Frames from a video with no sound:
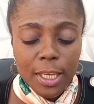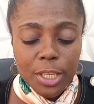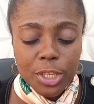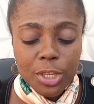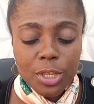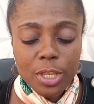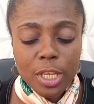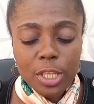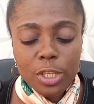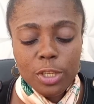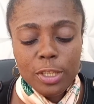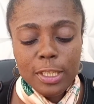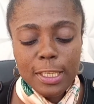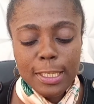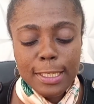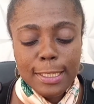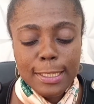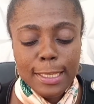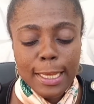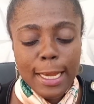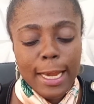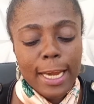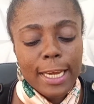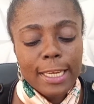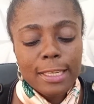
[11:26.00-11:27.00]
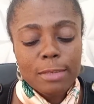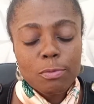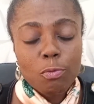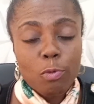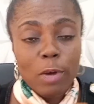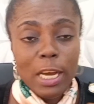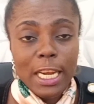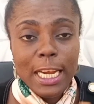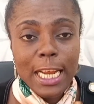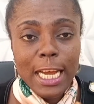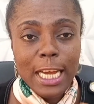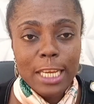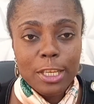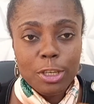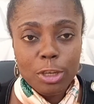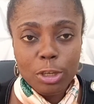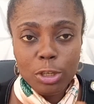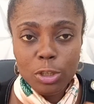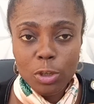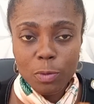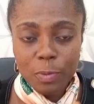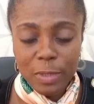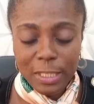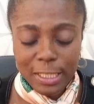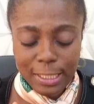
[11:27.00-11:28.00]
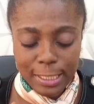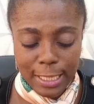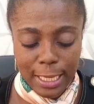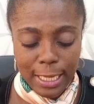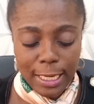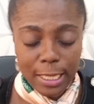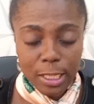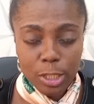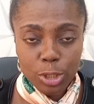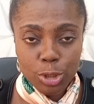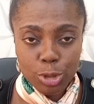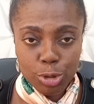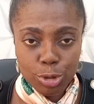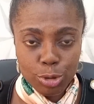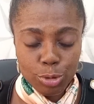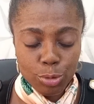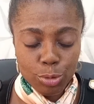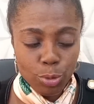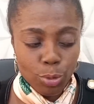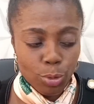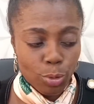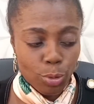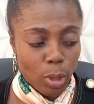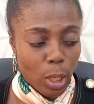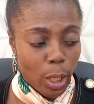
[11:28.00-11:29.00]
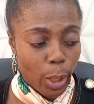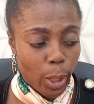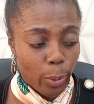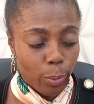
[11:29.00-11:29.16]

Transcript: you need to decide whether you're going to be selling to